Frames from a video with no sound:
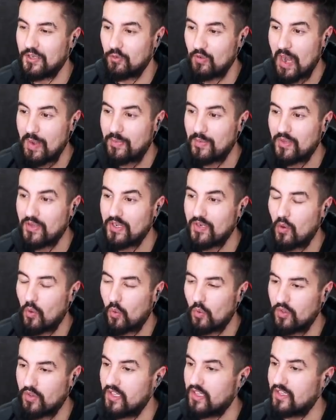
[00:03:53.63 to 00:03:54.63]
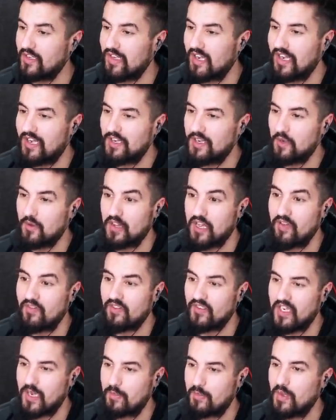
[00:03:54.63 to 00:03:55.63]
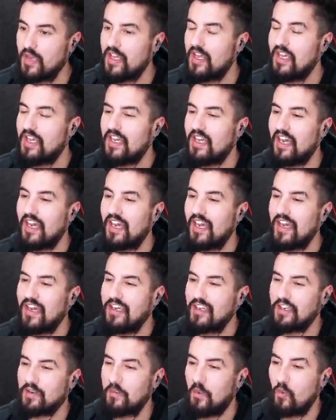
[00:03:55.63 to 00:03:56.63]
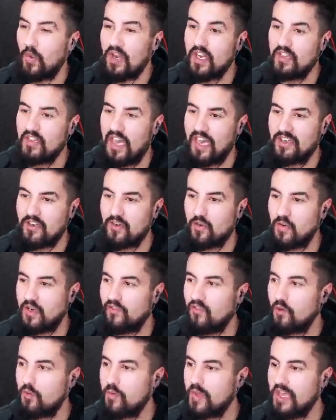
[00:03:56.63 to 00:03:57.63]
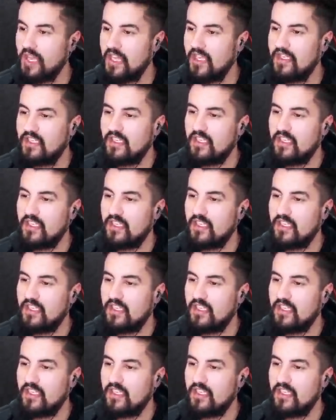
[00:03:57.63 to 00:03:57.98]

grapple hook or the leveled up wing glider or whatever it would be.